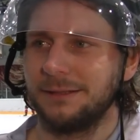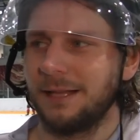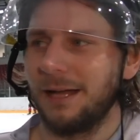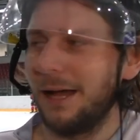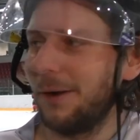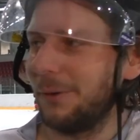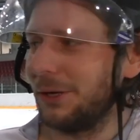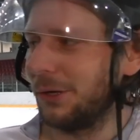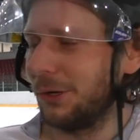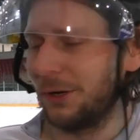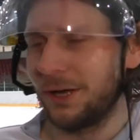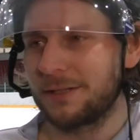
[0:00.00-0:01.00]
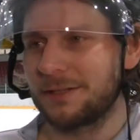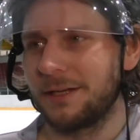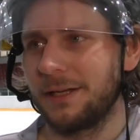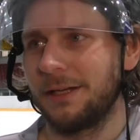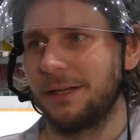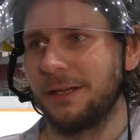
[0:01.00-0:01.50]
Uh, we don't know yet.
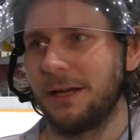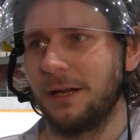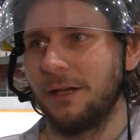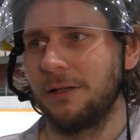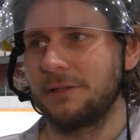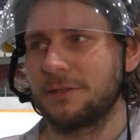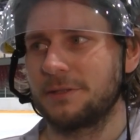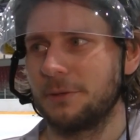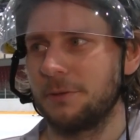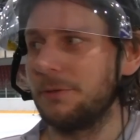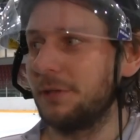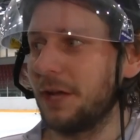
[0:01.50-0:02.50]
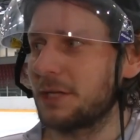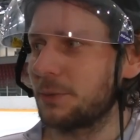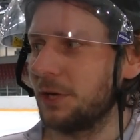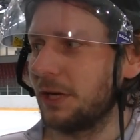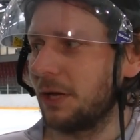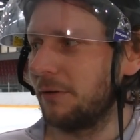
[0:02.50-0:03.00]
Uh, to next
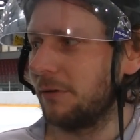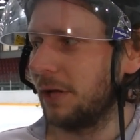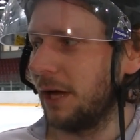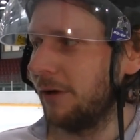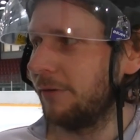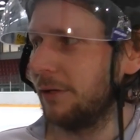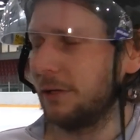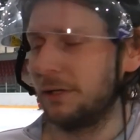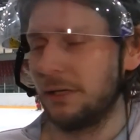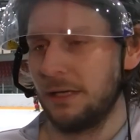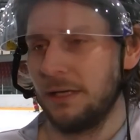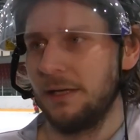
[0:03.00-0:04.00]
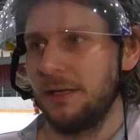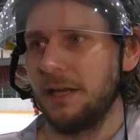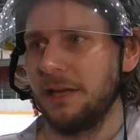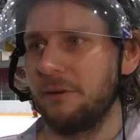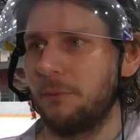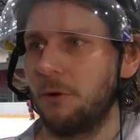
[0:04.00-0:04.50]
week, I will have
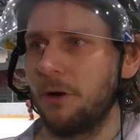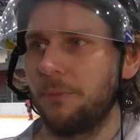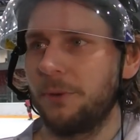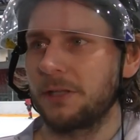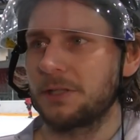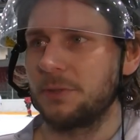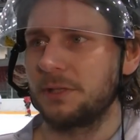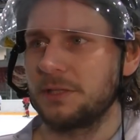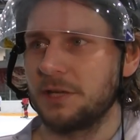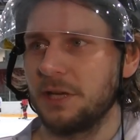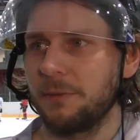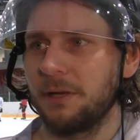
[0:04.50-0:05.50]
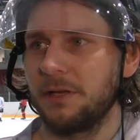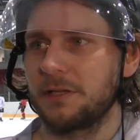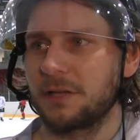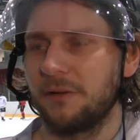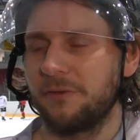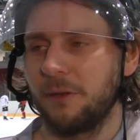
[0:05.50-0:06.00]
even more practice with the team, and it's
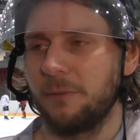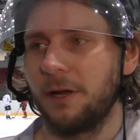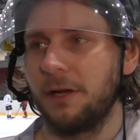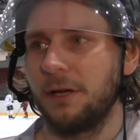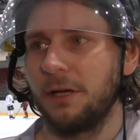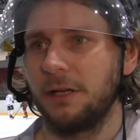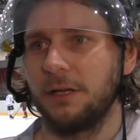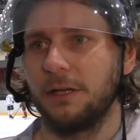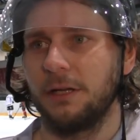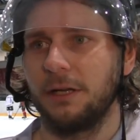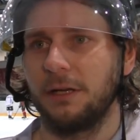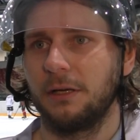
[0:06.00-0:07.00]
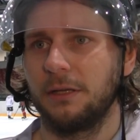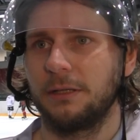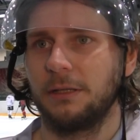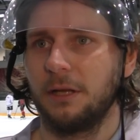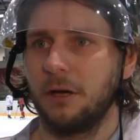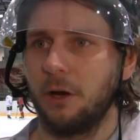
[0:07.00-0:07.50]
gonna feel better. And
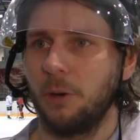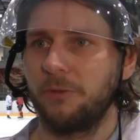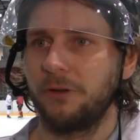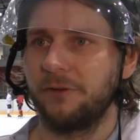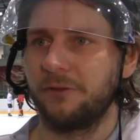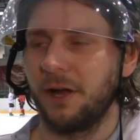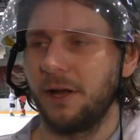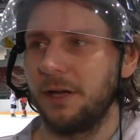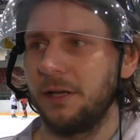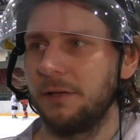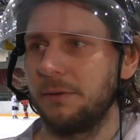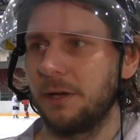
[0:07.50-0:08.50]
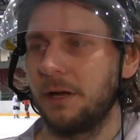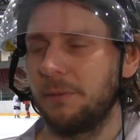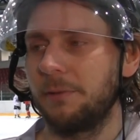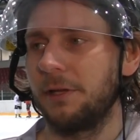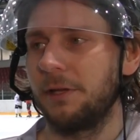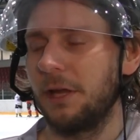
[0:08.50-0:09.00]
hopefully Friday uh,
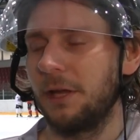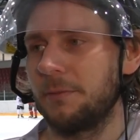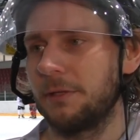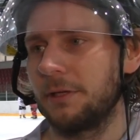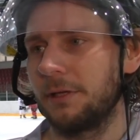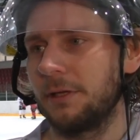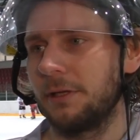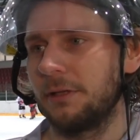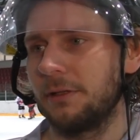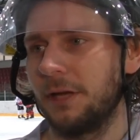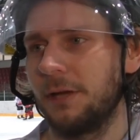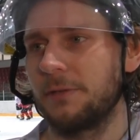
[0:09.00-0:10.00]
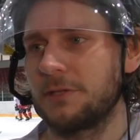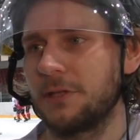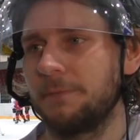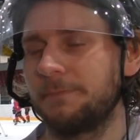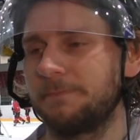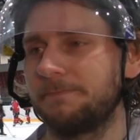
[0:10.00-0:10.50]
play the game and uh, yeah, we'll see.
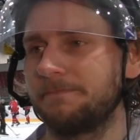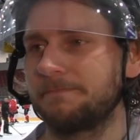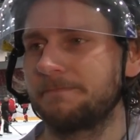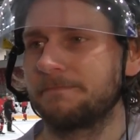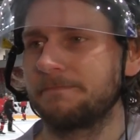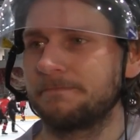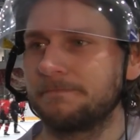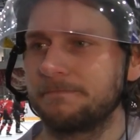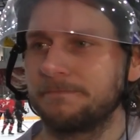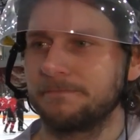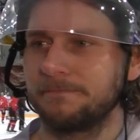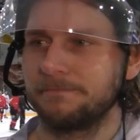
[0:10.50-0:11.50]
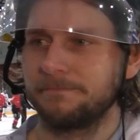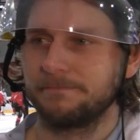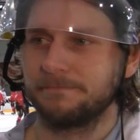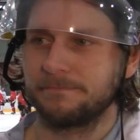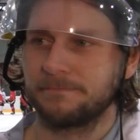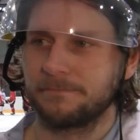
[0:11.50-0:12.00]
There is still any
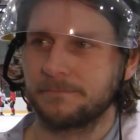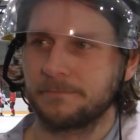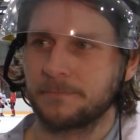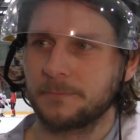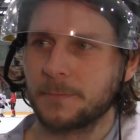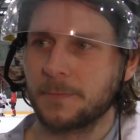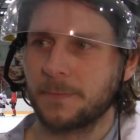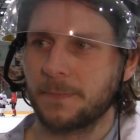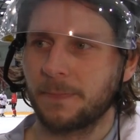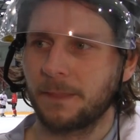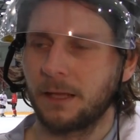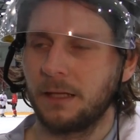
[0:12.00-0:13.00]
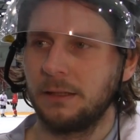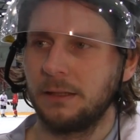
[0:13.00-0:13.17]
pain, or is there no pain,